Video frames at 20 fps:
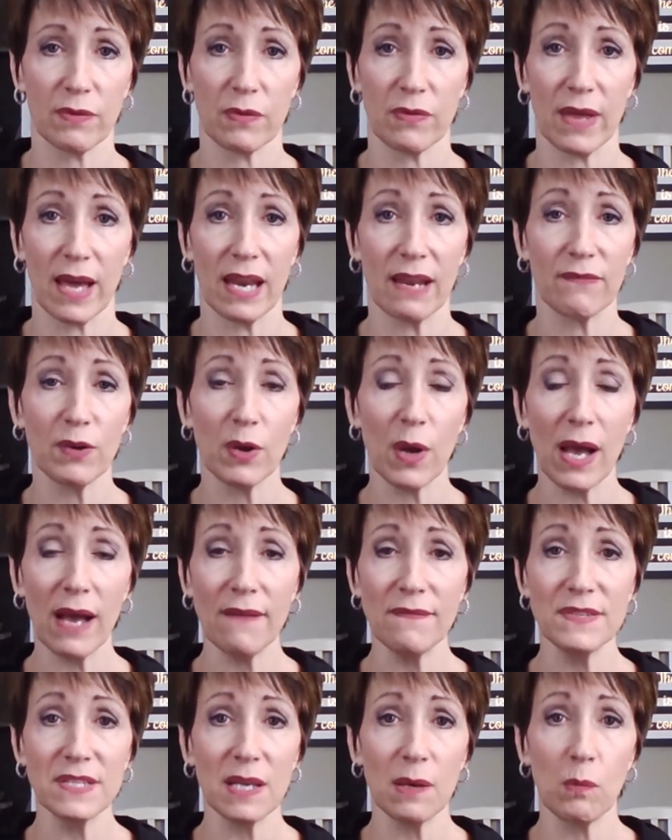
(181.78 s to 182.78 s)
through that. If you have
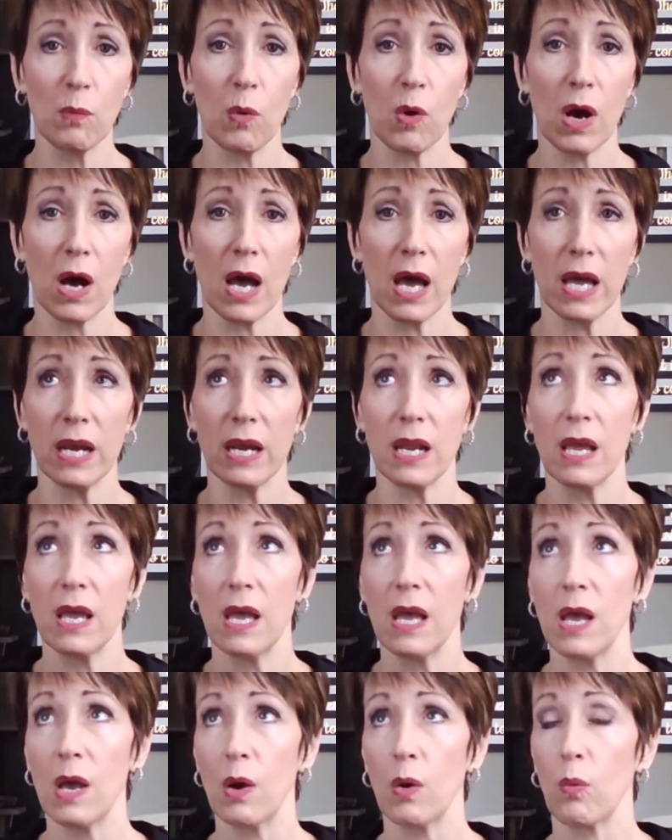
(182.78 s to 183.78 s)
someone
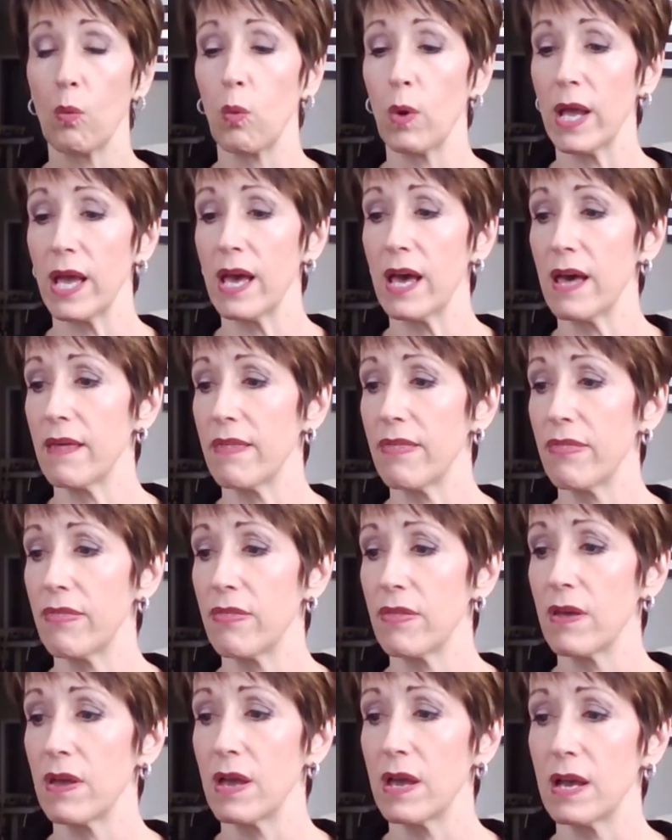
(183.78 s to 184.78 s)
with
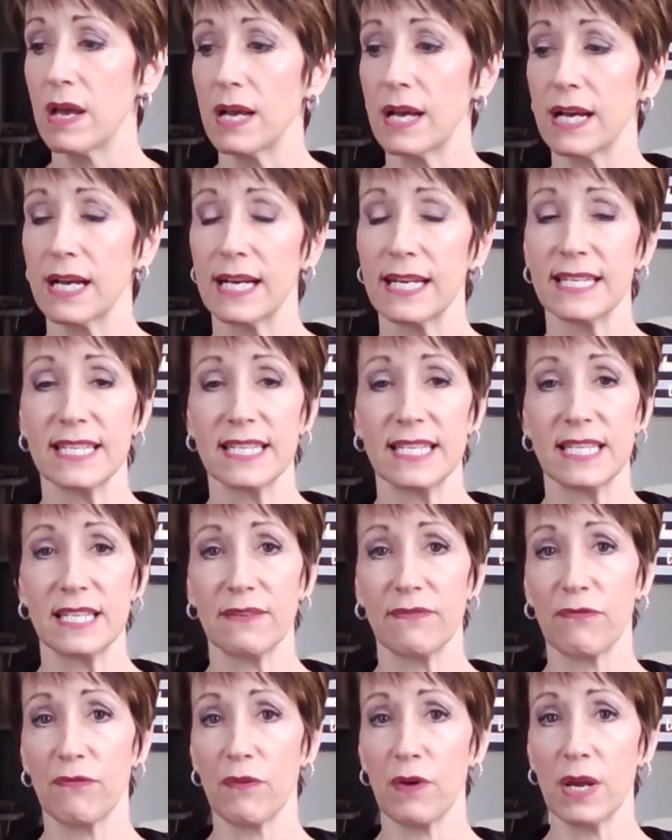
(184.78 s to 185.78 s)

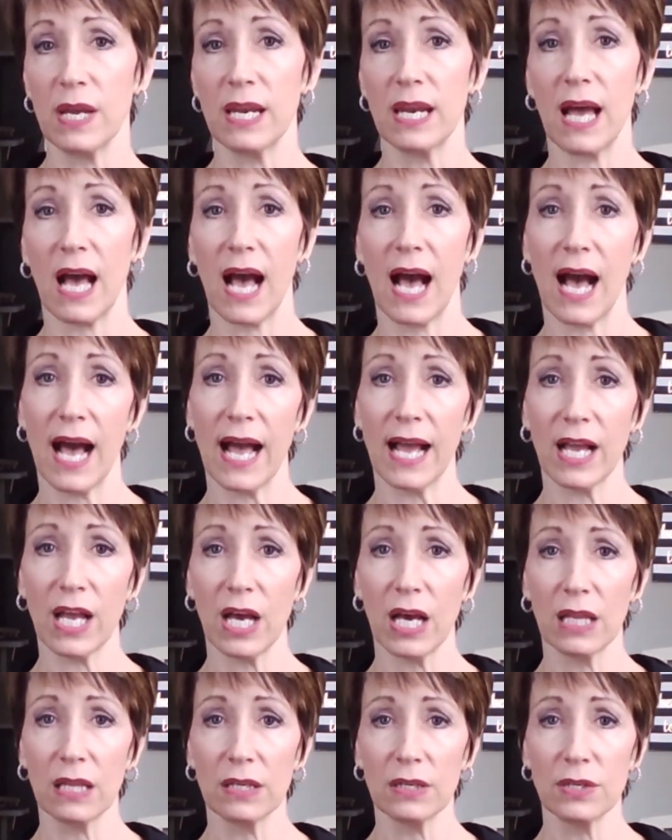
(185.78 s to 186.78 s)
different eye
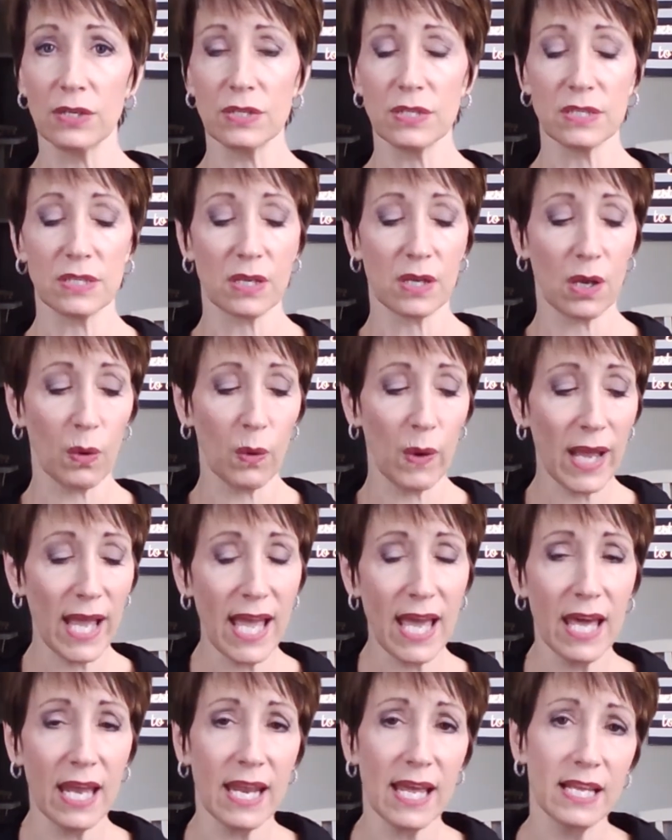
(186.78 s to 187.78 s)
colors, go
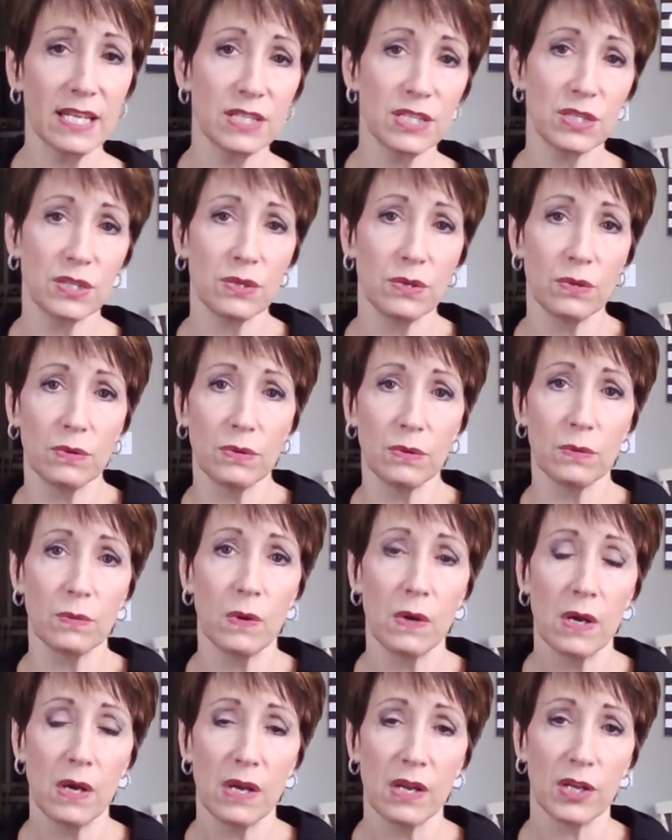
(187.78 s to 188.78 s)
ahead and do
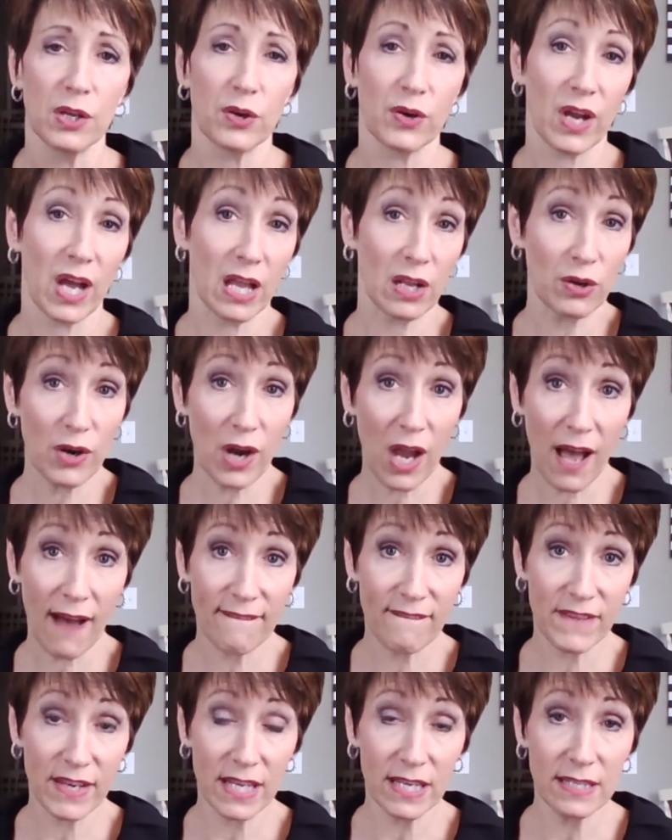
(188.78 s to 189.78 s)
your Color
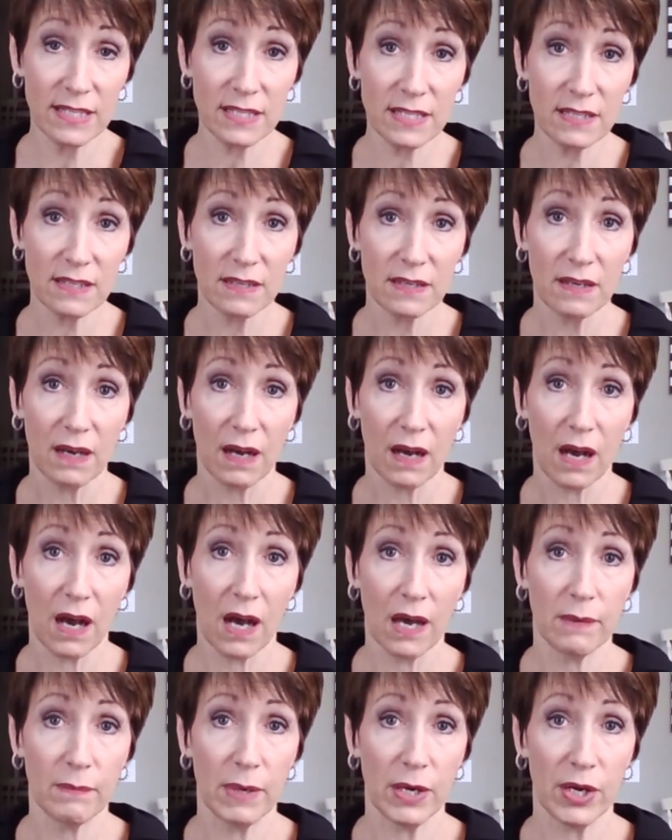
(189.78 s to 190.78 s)
Confident
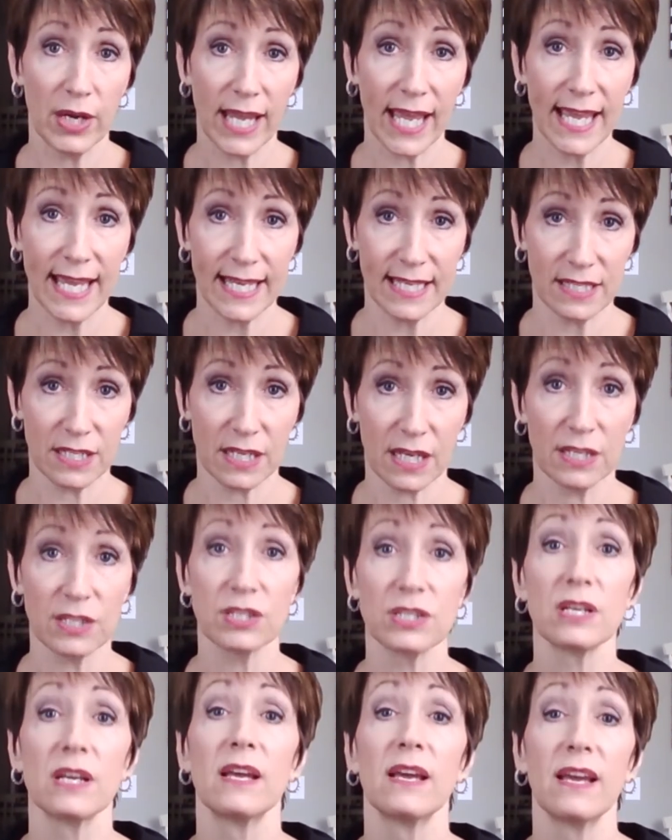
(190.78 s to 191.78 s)
on Mary Kay In
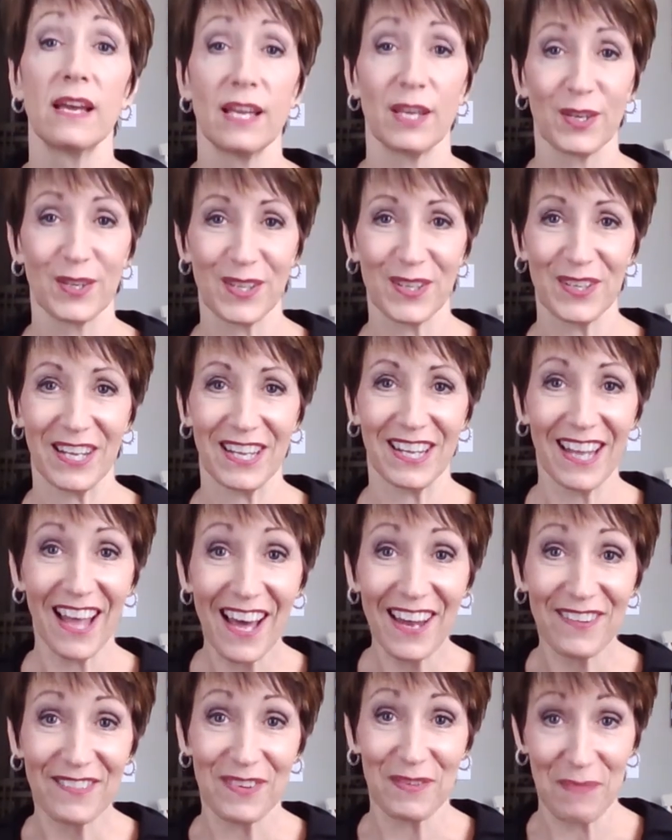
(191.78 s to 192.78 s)
Touch. You'll learn a
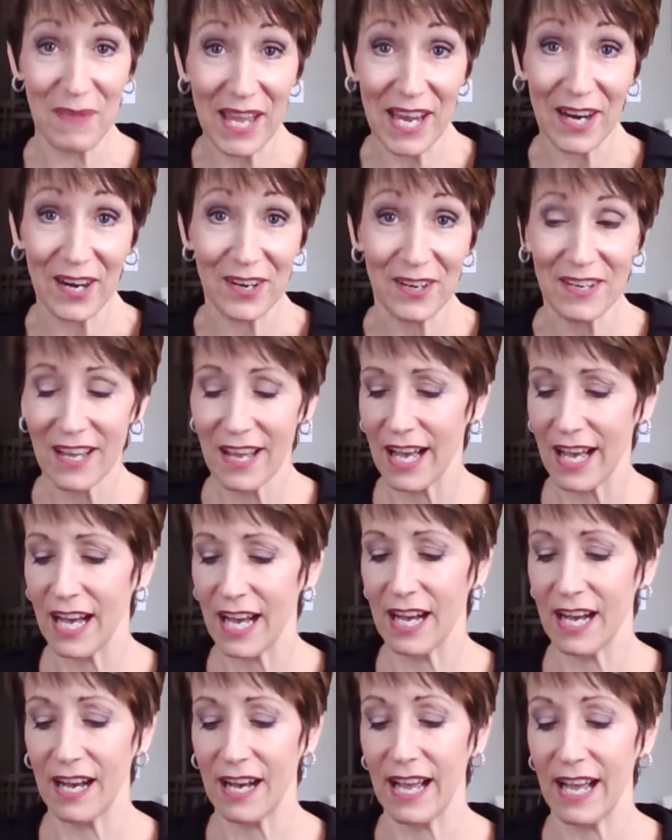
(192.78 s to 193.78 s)
lot from there,
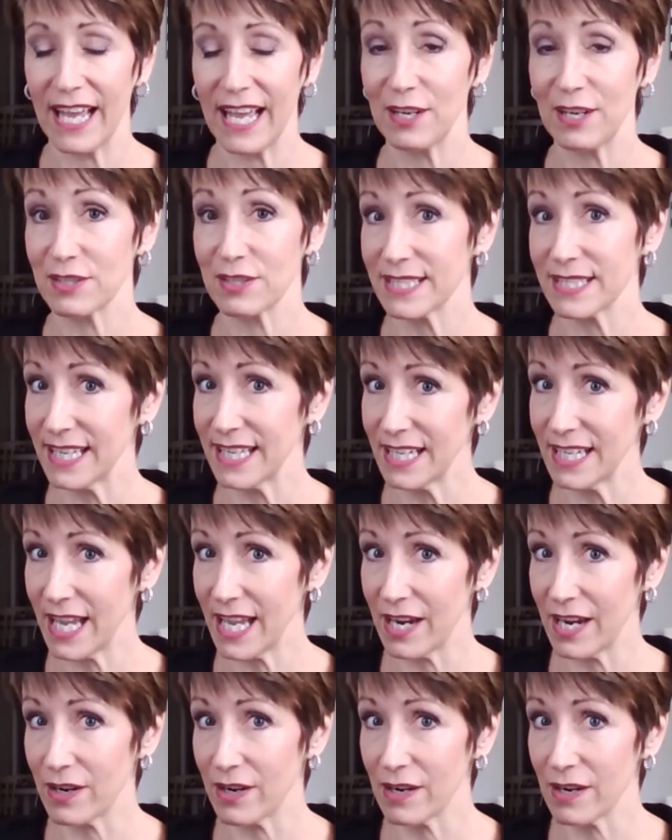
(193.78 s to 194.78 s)
and your
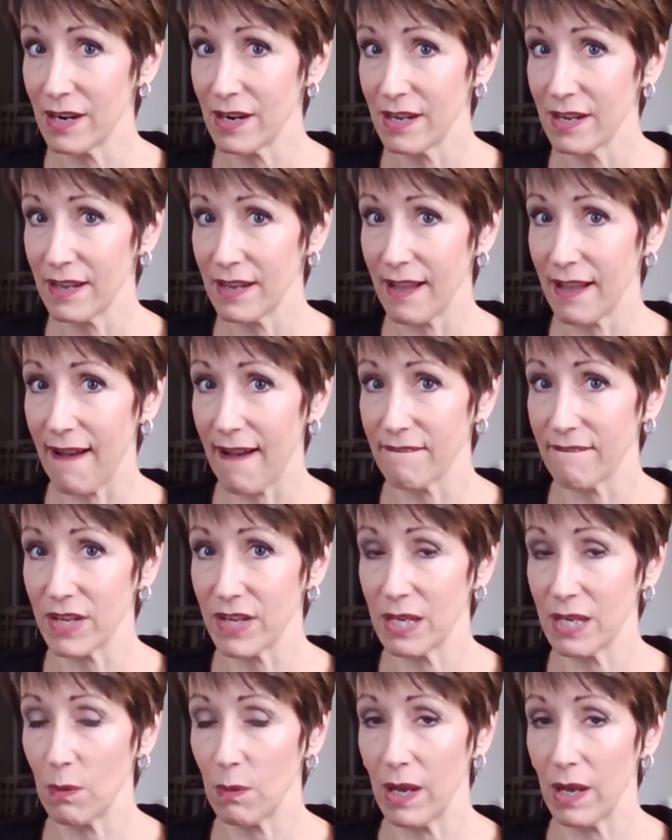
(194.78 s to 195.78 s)
skincare
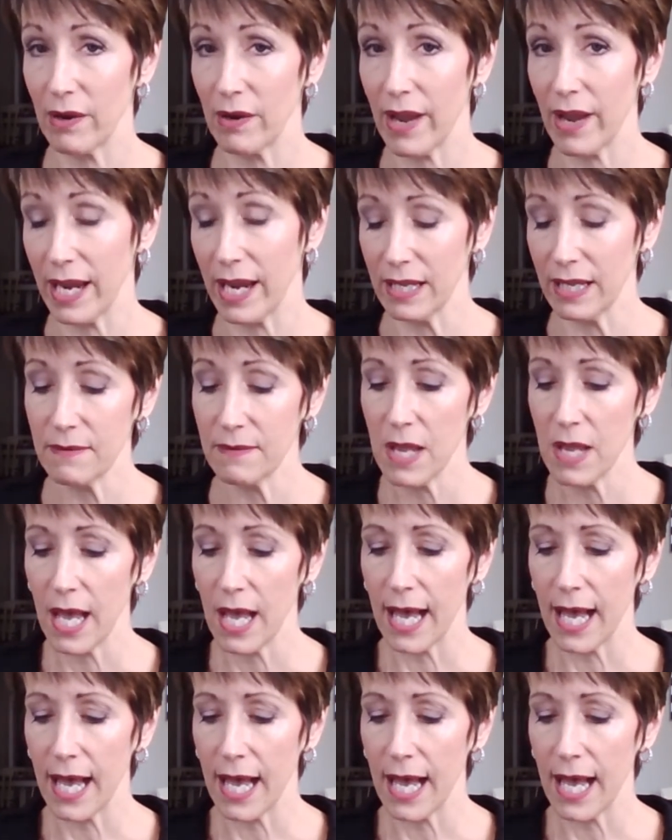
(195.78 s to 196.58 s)
confident while you're at it.